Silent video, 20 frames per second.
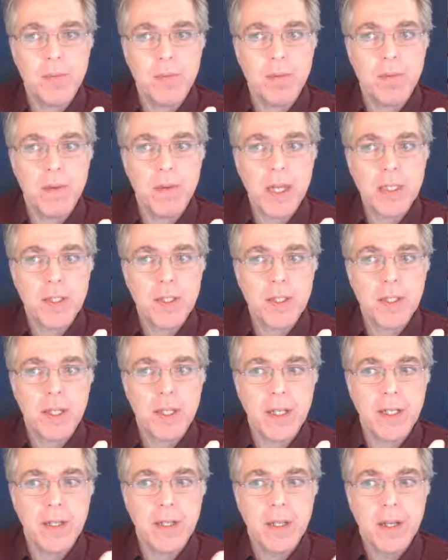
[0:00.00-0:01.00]

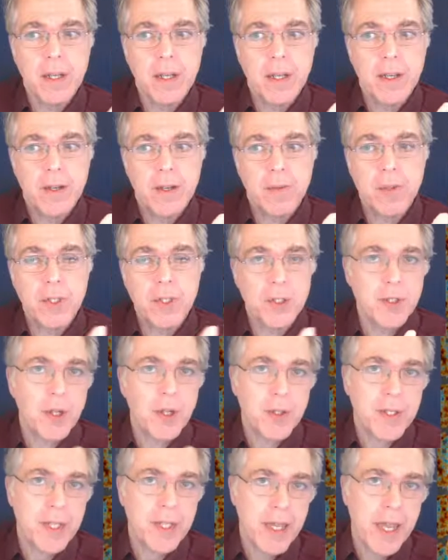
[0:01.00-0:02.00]
basically, which is not
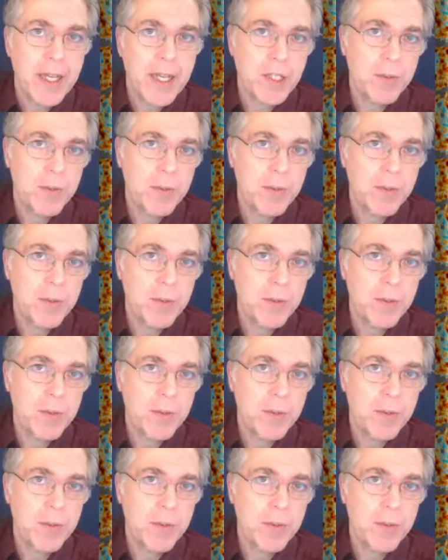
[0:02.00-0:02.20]
the case,